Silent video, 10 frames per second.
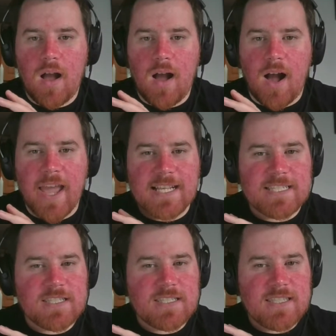I
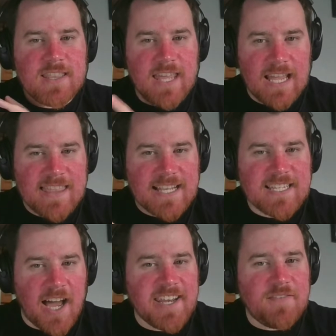think that's
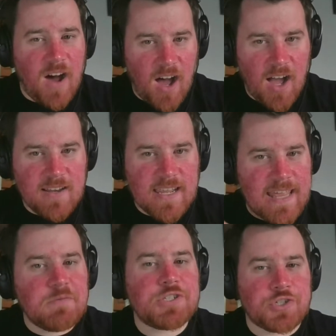kind of odd, and
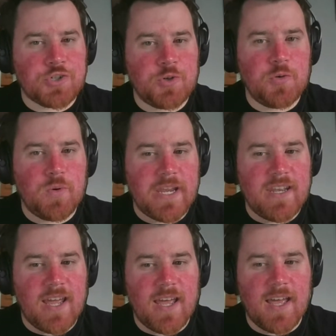that was true when
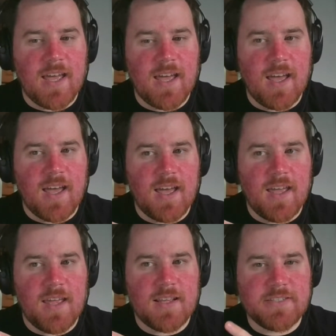
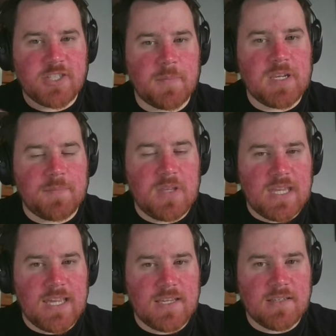
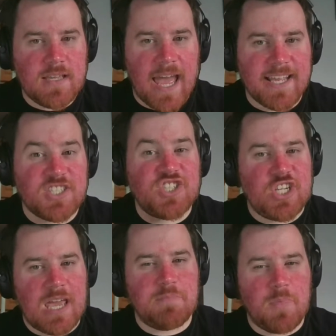WWE had
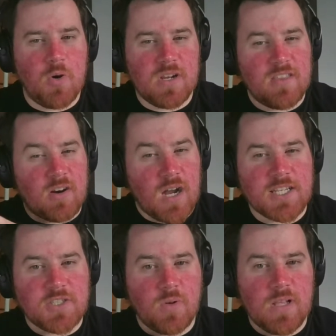GM mode in their
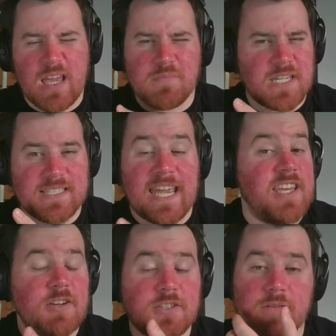console games like 10
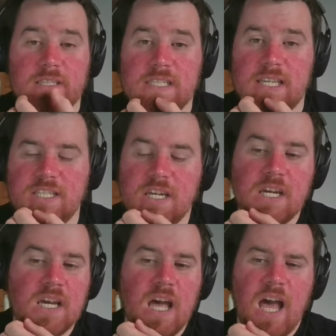years ago at this stage.
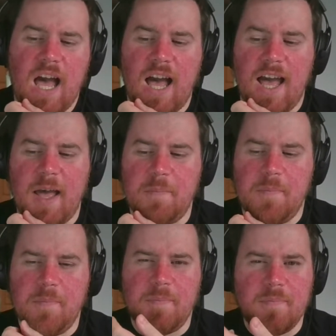
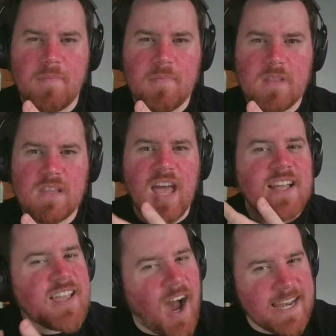
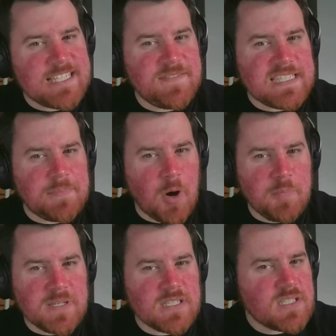It kind of defeats the
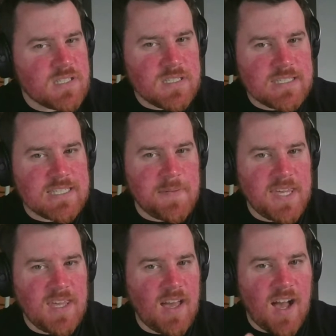purpose to
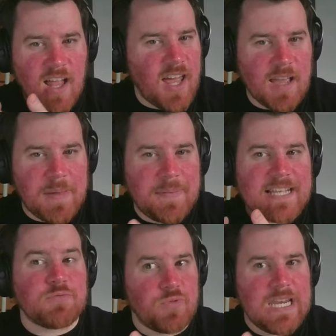me. Like, maybe
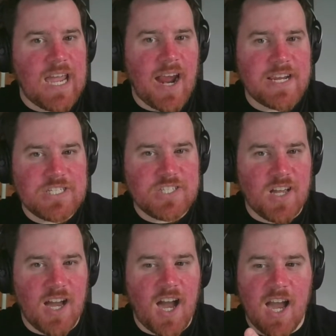that's really harsh.
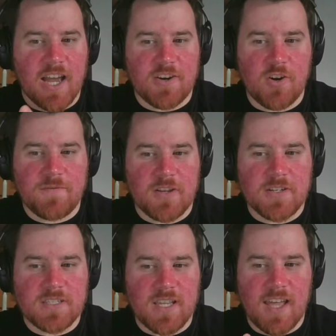I don't know if
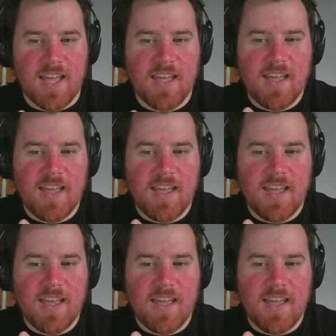there's another